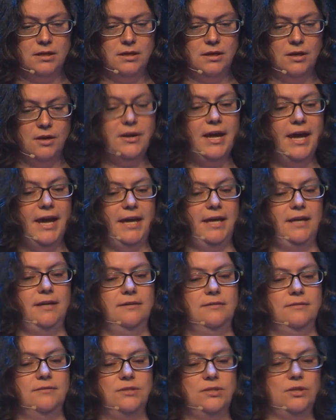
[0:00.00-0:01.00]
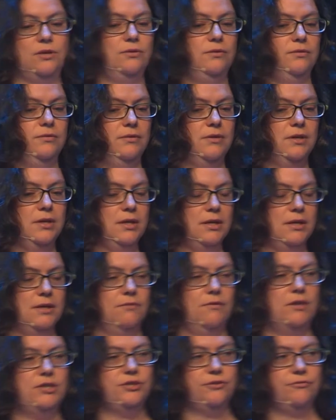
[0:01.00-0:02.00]
Okay, so
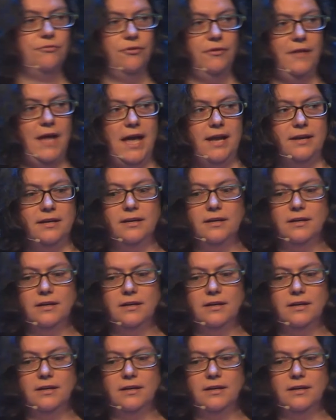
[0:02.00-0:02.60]
Russian roulette.